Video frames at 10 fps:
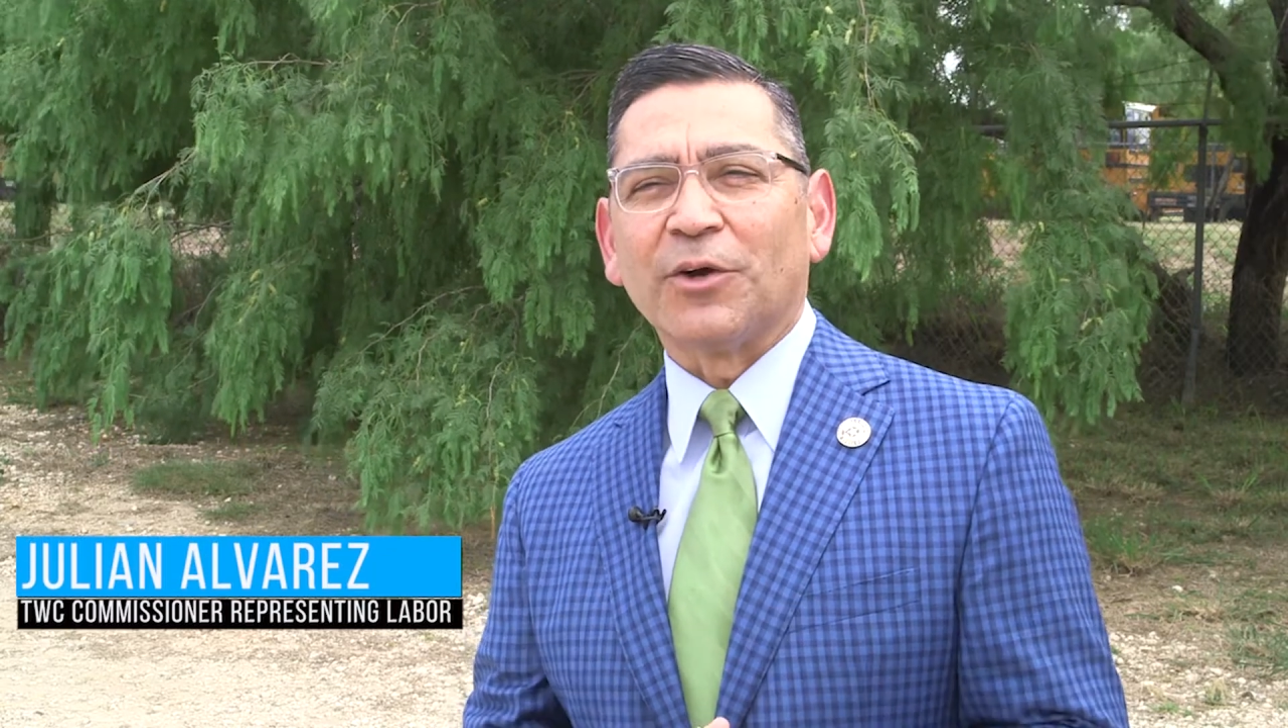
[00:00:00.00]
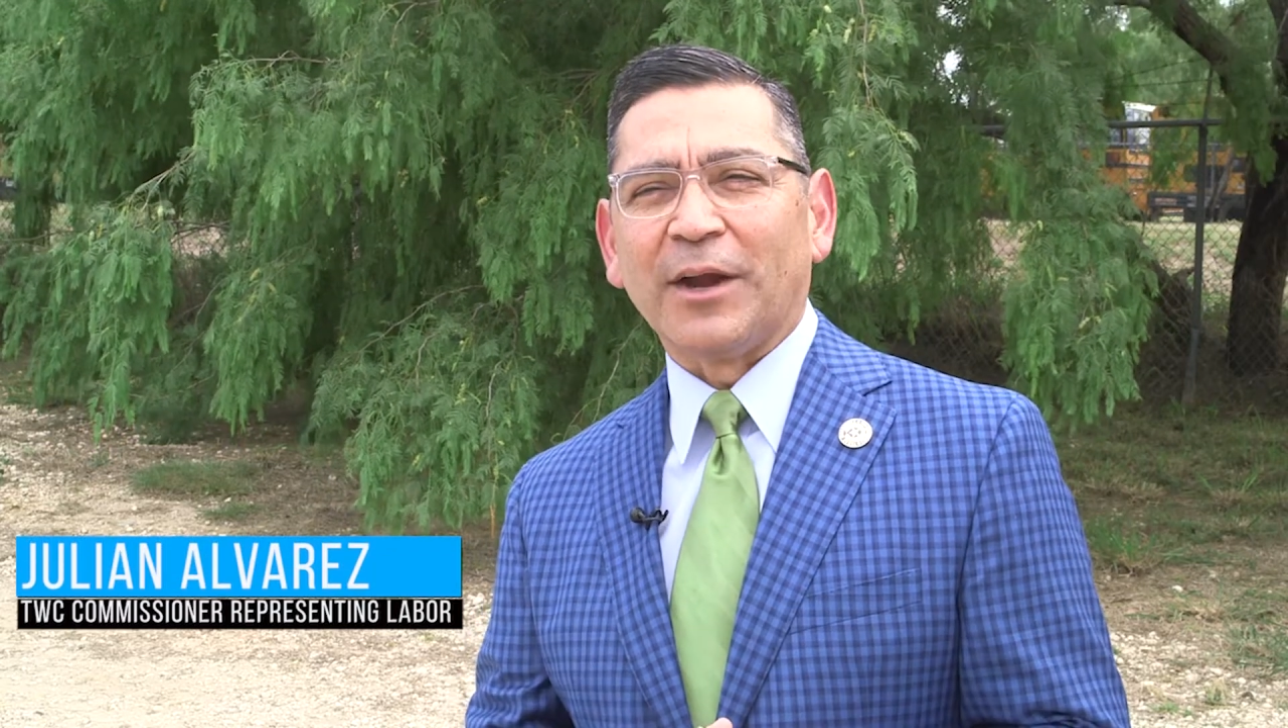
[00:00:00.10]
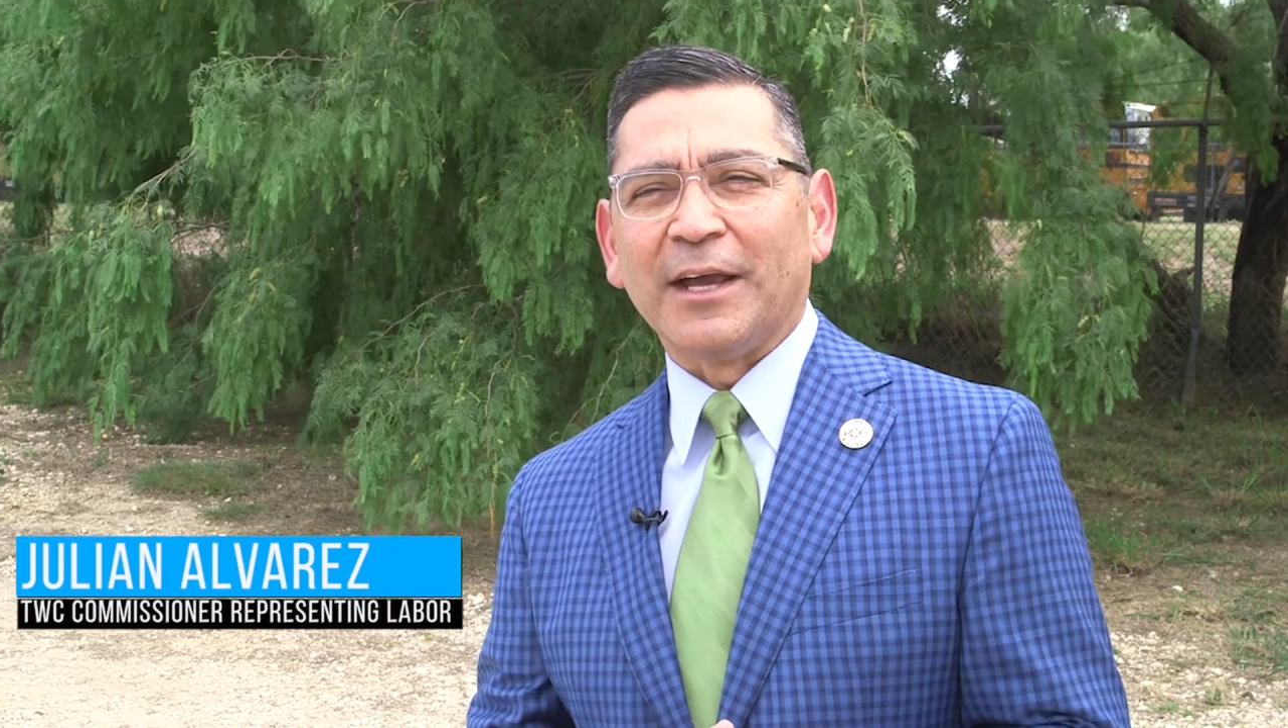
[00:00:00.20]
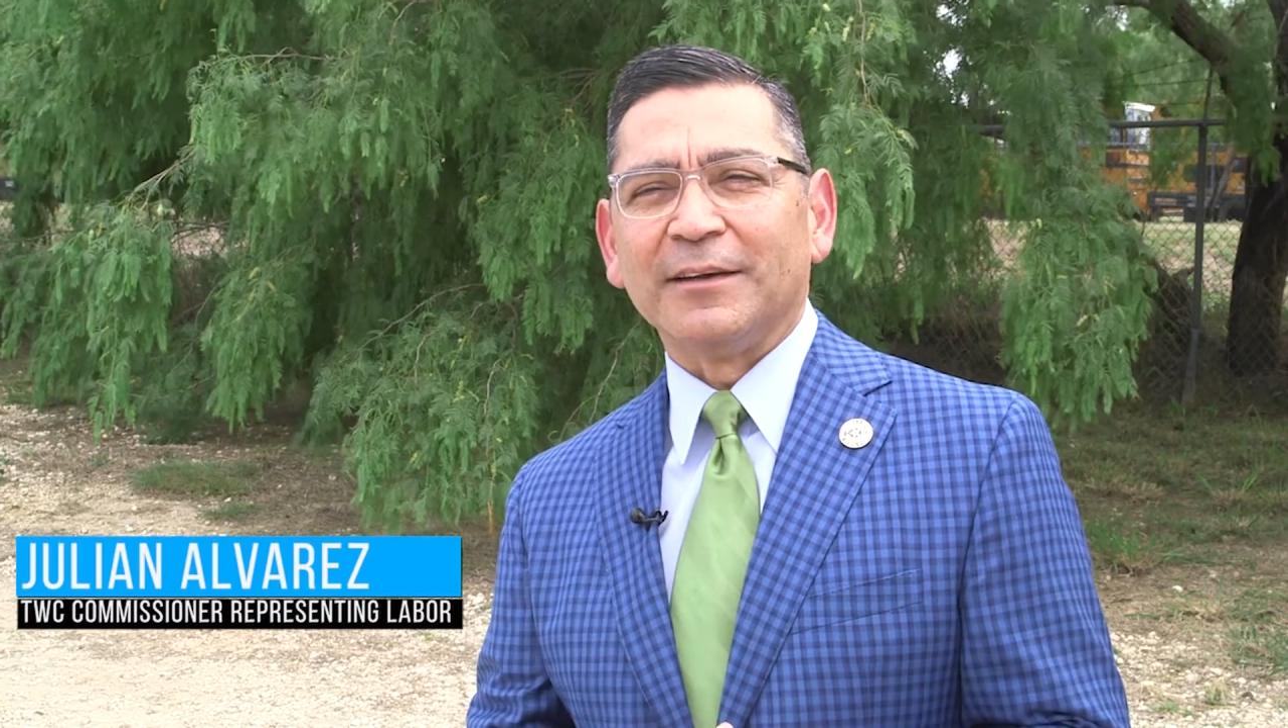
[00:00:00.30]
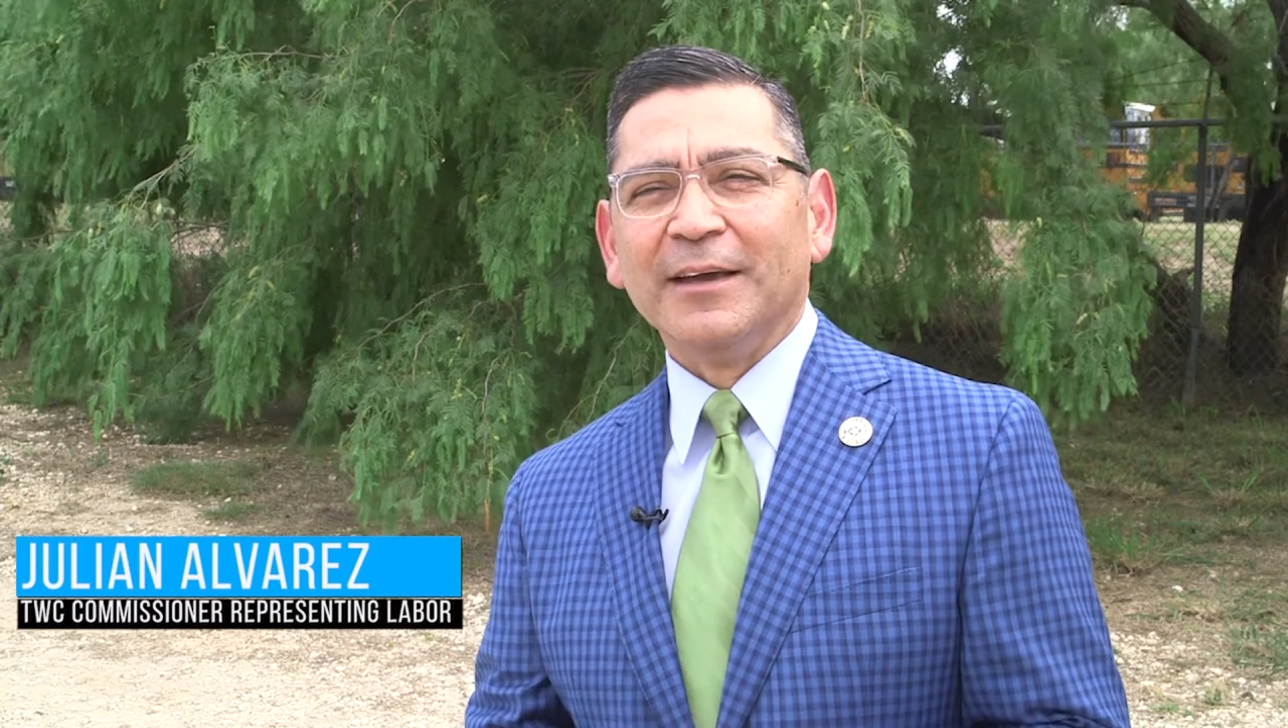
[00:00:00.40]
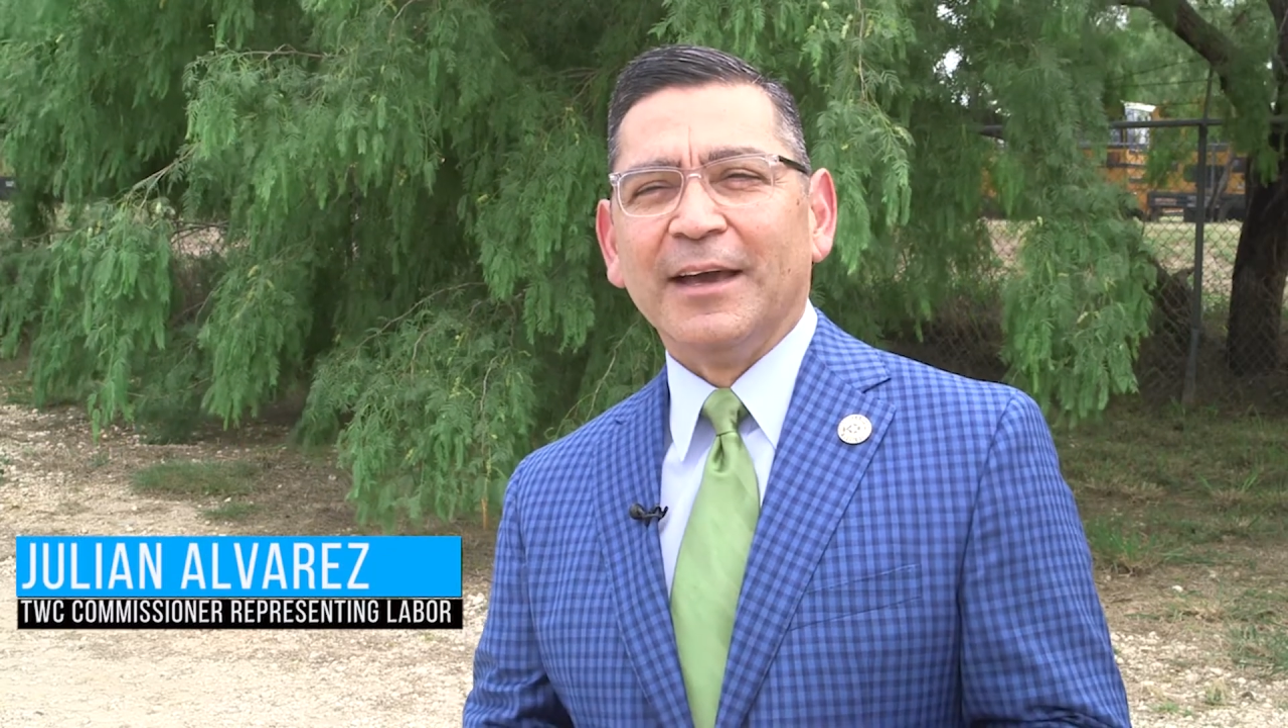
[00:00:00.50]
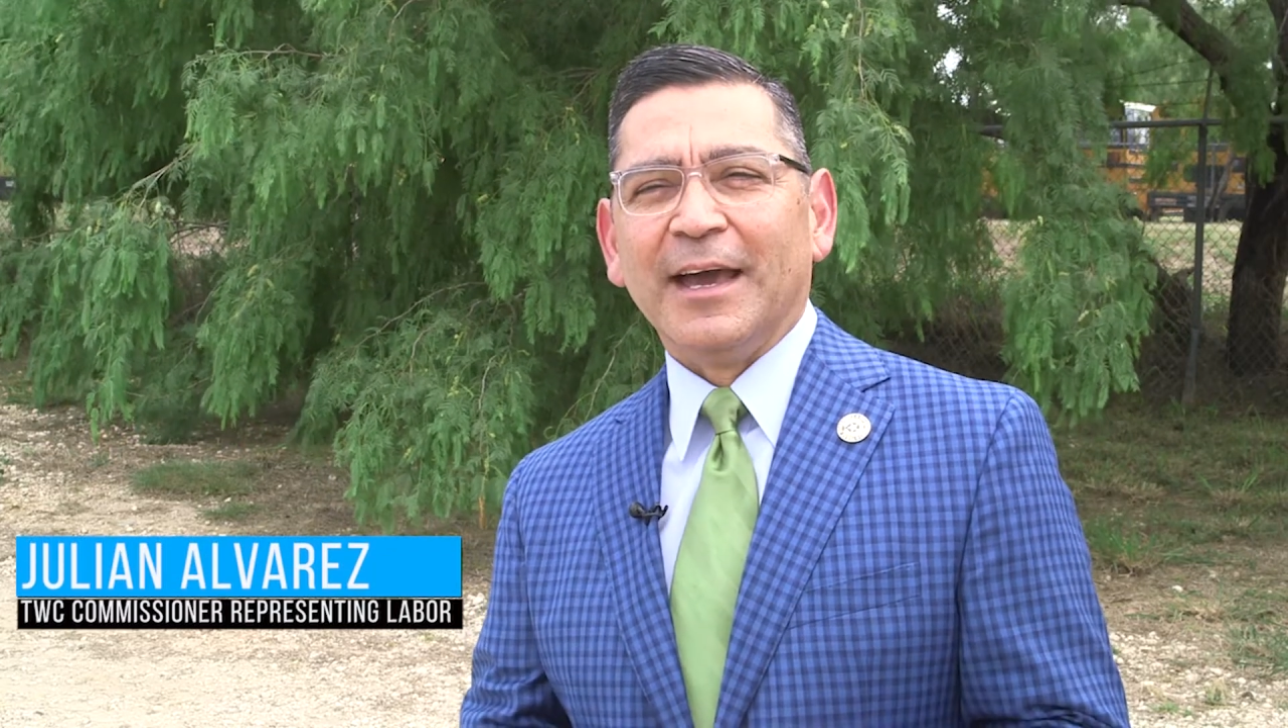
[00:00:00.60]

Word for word: grant